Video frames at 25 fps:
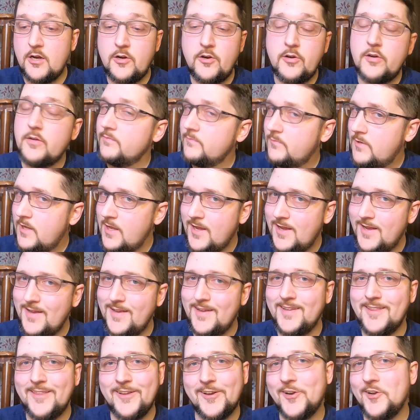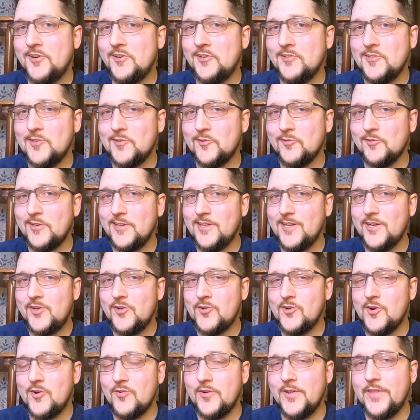are they're gonna look really
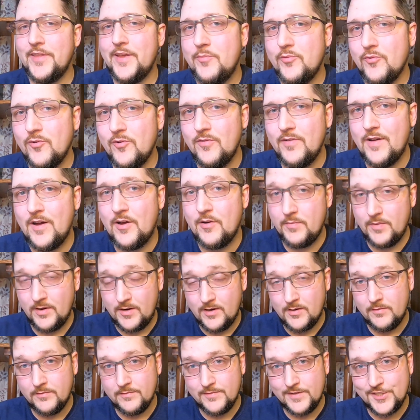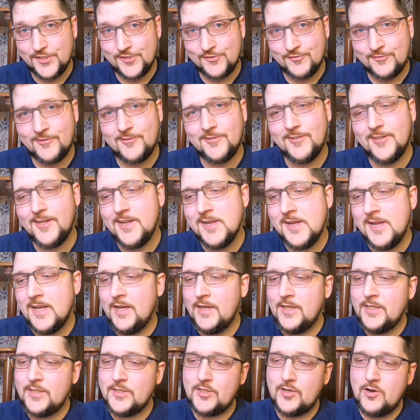cool when they prove out and become visual.
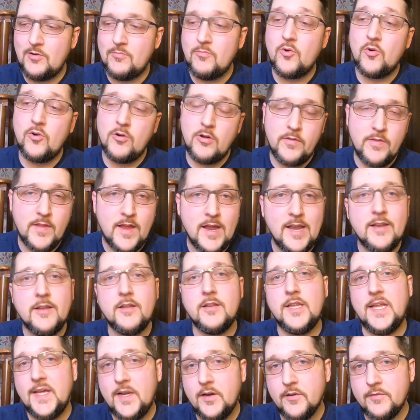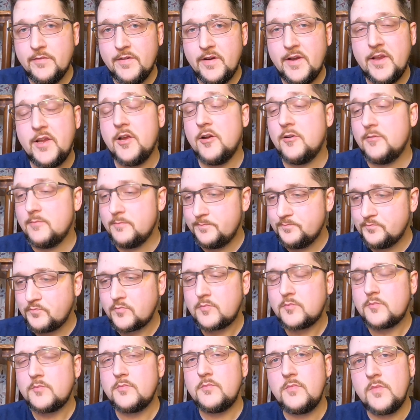So more on that in a later video.
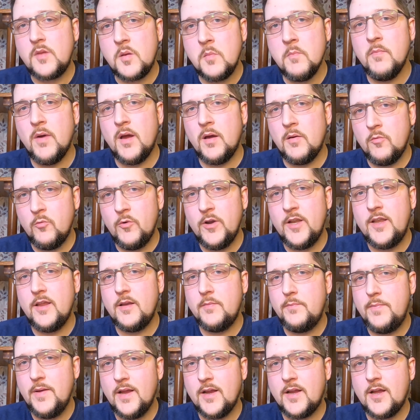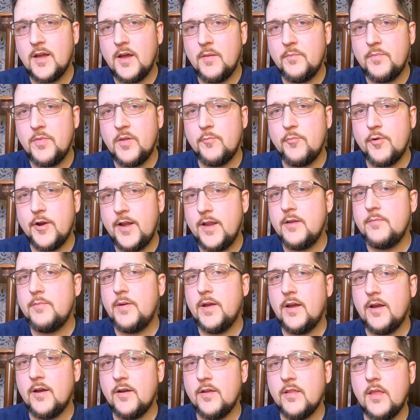But we did pick up the breeding
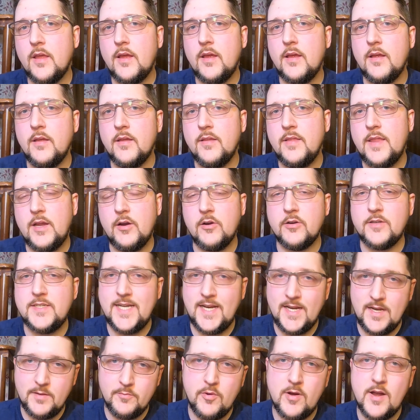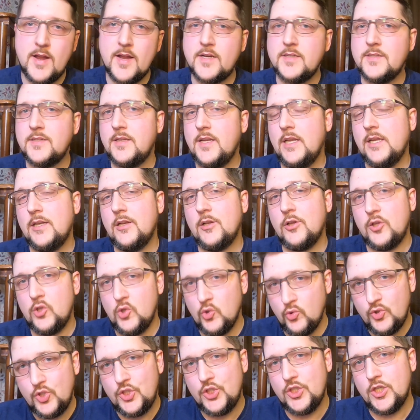pair. They are Tenebrax and
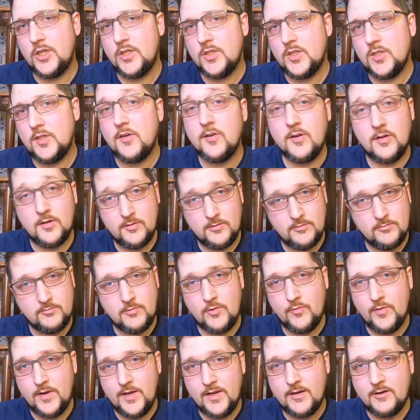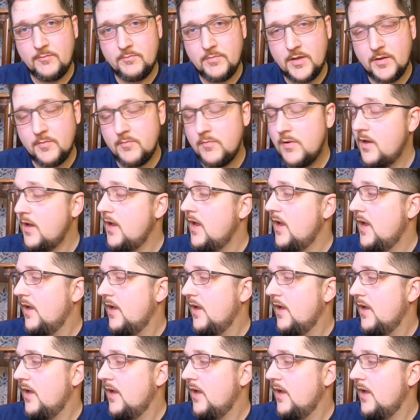Lucia, are what we named them.